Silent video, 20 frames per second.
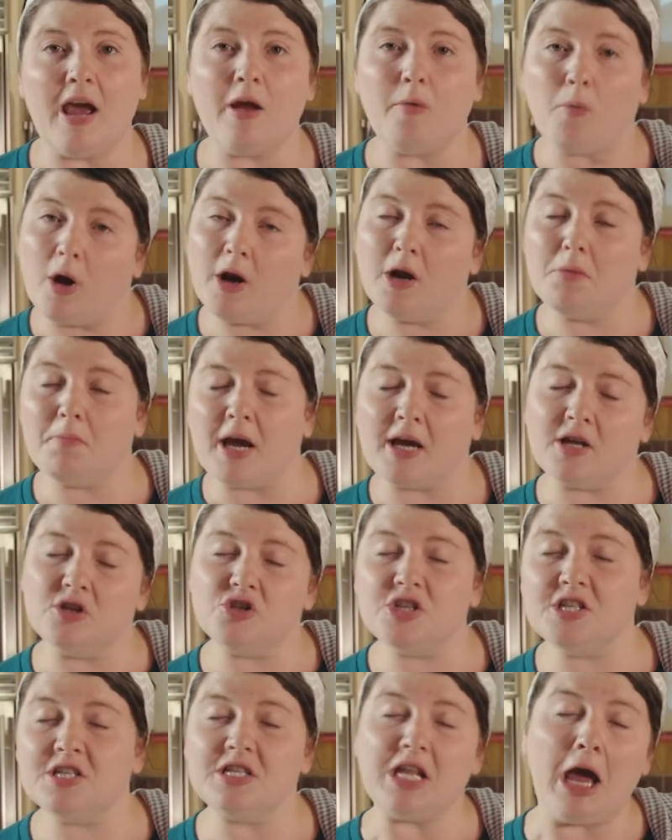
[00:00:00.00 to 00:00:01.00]
and wanted mac
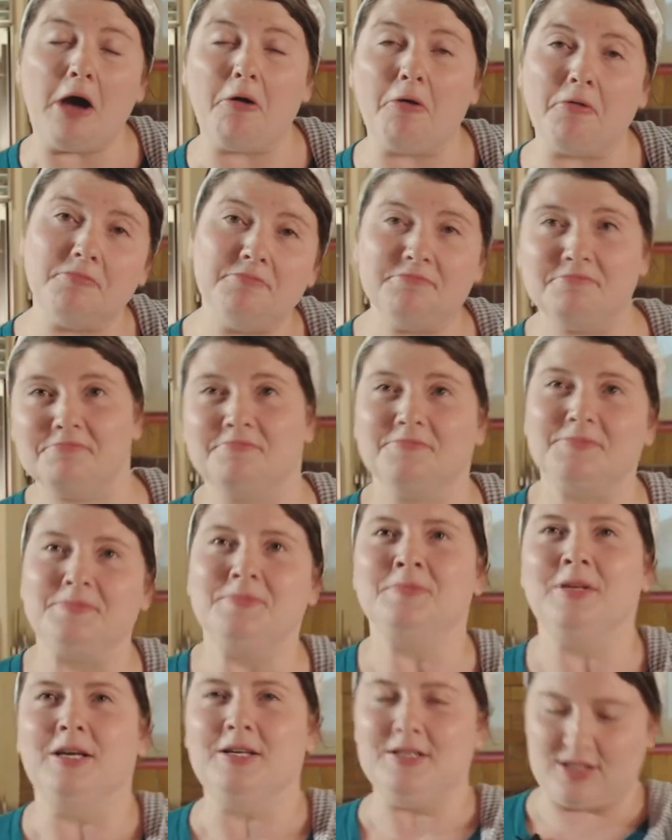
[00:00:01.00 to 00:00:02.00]
and cheese now.
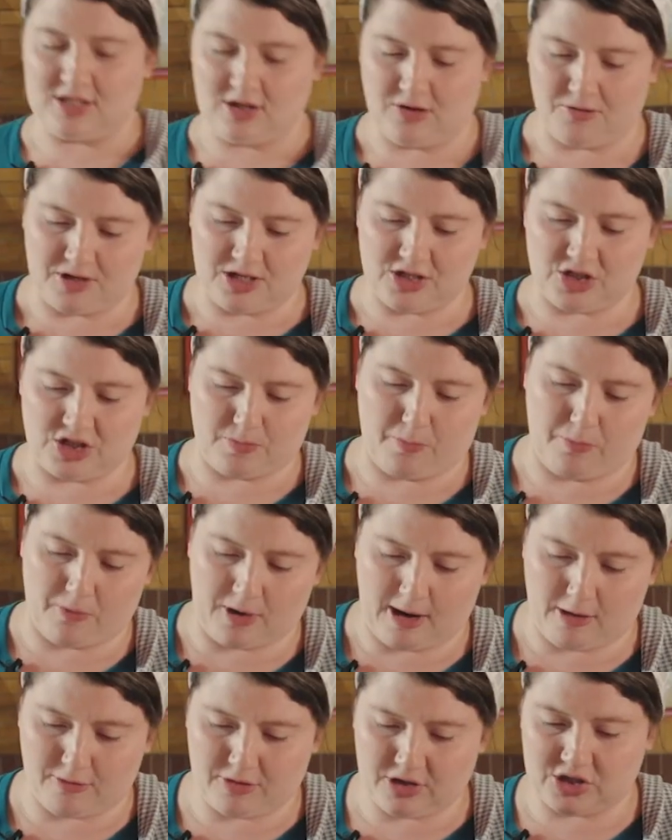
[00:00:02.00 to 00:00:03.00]
So we just
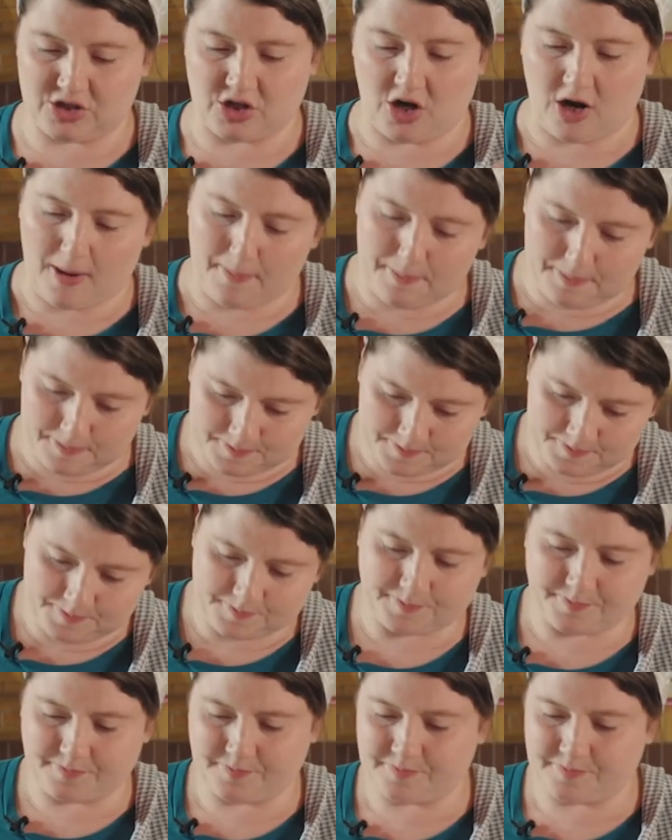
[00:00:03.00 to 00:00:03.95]
browned the top